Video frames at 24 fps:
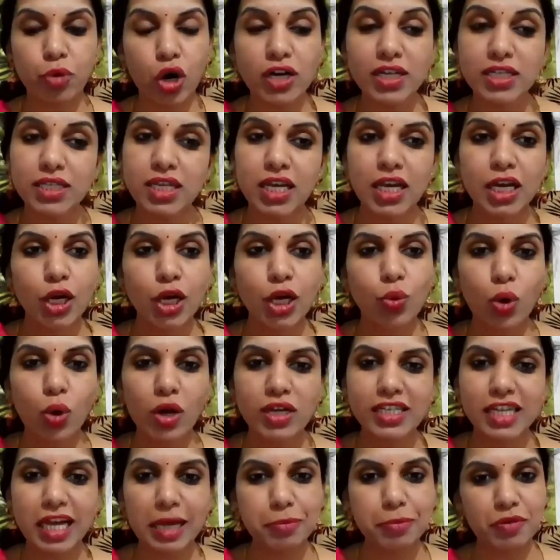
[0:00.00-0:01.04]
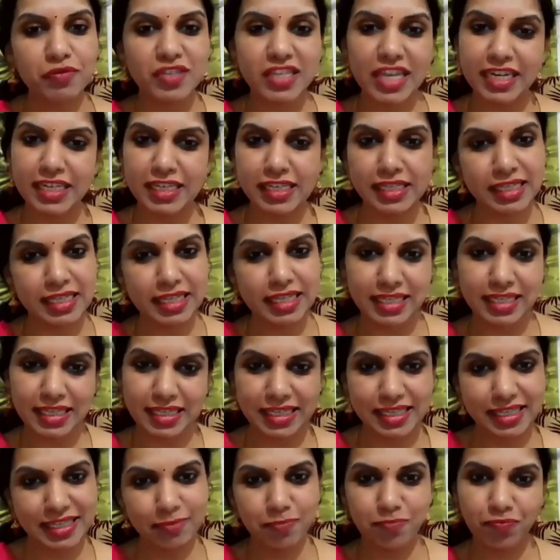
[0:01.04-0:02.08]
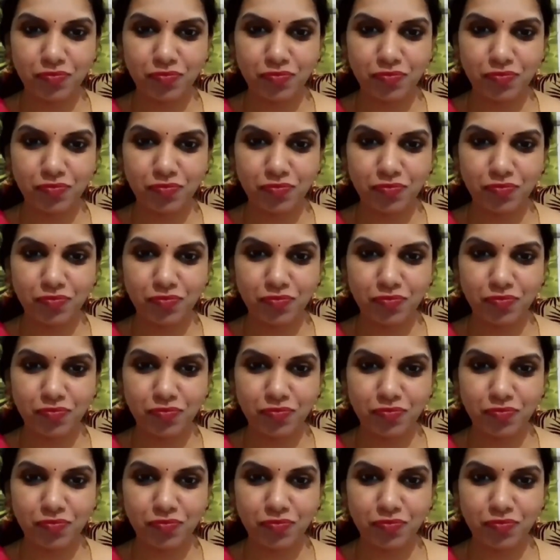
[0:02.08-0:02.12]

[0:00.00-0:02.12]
box what type of sentence this is.